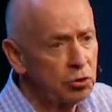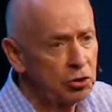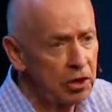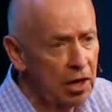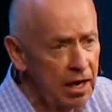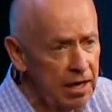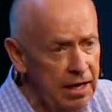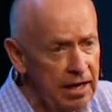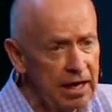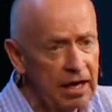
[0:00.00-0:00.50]

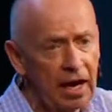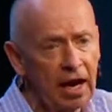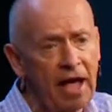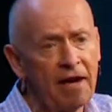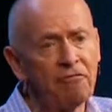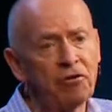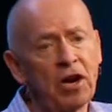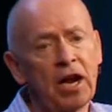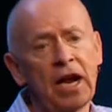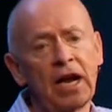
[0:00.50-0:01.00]
Sunday,
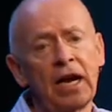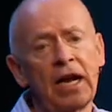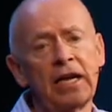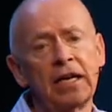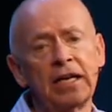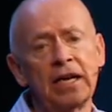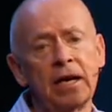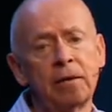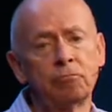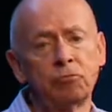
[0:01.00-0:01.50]
11
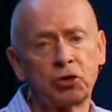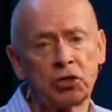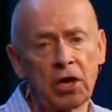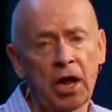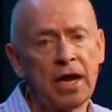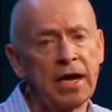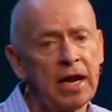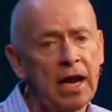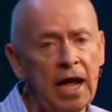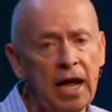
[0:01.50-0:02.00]
a.m.
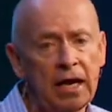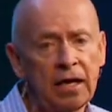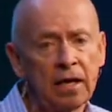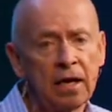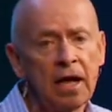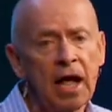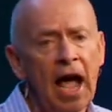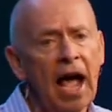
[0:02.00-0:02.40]
Sunday.